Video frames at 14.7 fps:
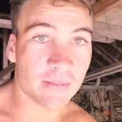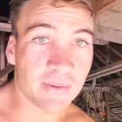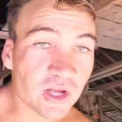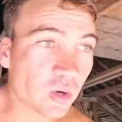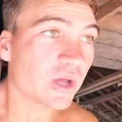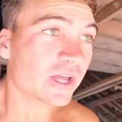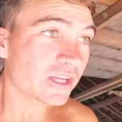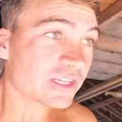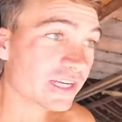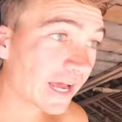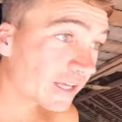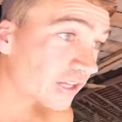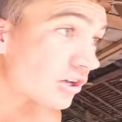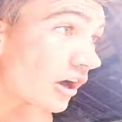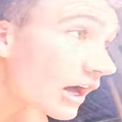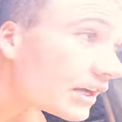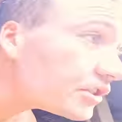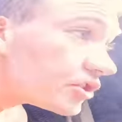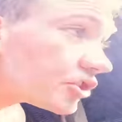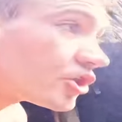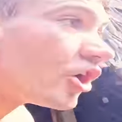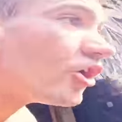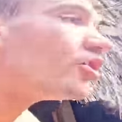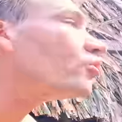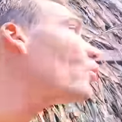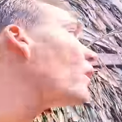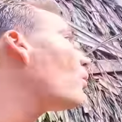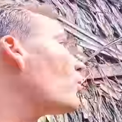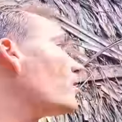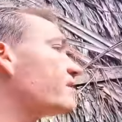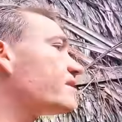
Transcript: gonna quickly take you guys and show you where we're